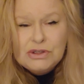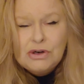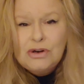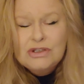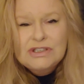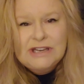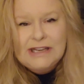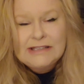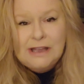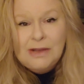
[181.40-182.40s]
church
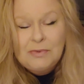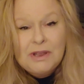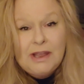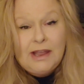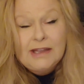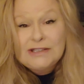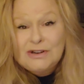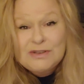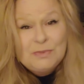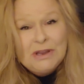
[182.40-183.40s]
stands up and
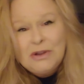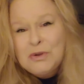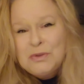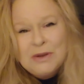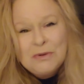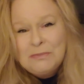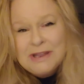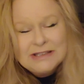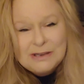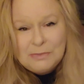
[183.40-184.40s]
starts being who they were
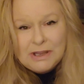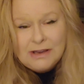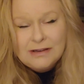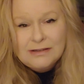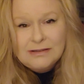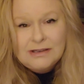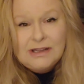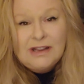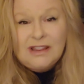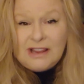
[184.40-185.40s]
meant to be
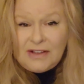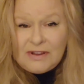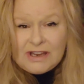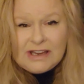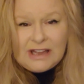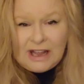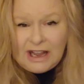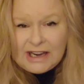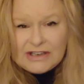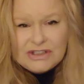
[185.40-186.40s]
loving,
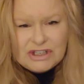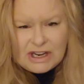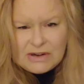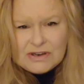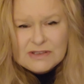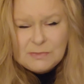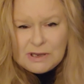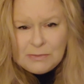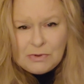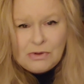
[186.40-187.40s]
kind, generous
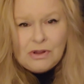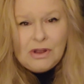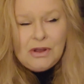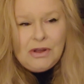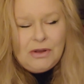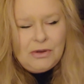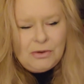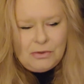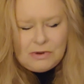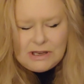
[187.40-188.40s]
people
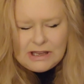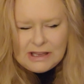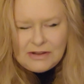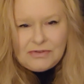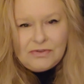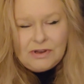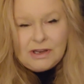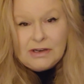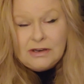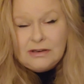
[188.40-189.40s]
who give
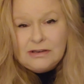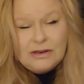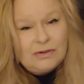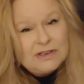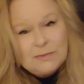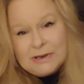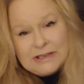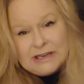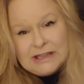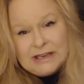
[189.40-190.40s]
and don't expect
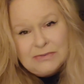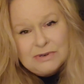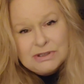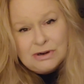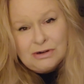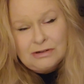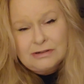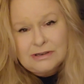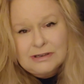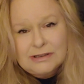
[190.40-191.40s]
anything in return.
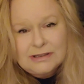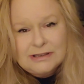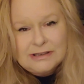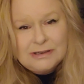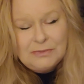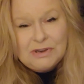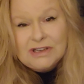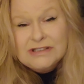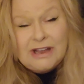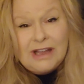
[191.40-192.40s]

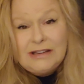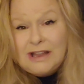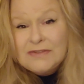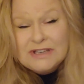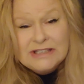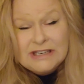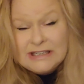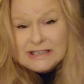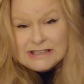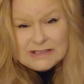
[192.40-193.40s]
Because God loves us and He
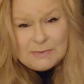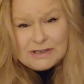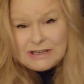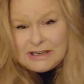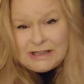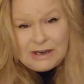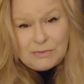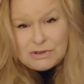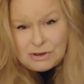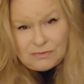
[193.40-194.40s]
doesn't expect anything in
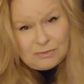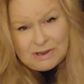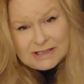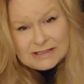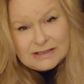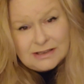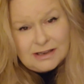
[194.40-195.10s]
return from us.